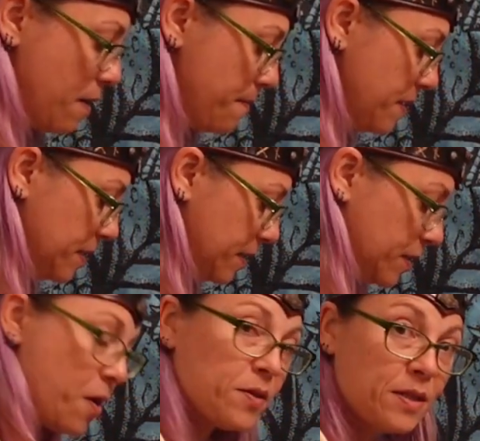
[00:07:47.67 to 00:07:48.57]
This is
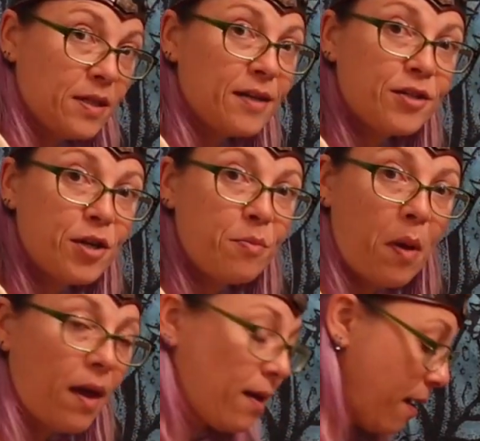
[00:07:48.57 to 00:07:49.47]
called a tension
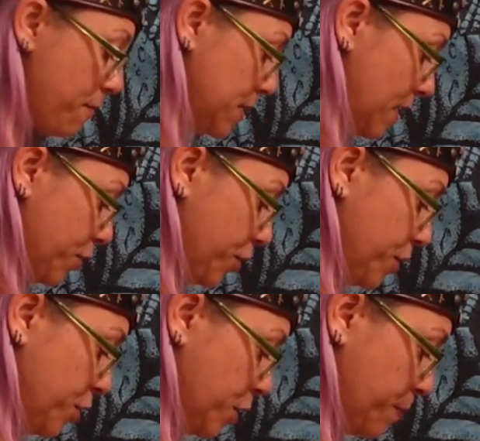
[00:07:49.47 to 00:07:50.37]
peg. I was
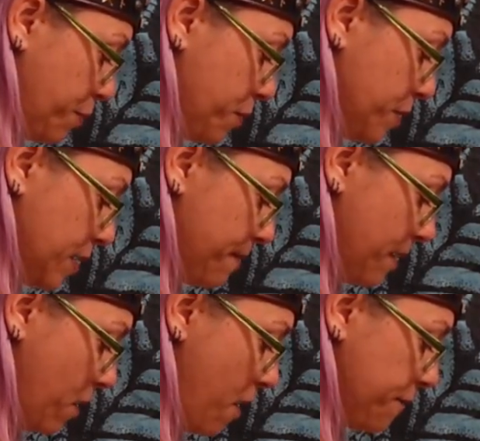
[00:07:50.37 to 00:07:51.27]
actually just pulled
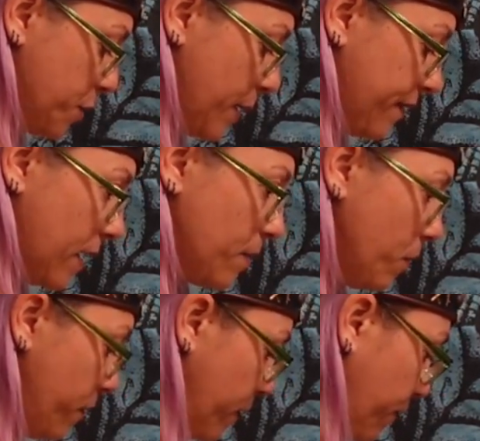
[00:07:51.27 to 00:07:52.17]
something off, so I've got to move it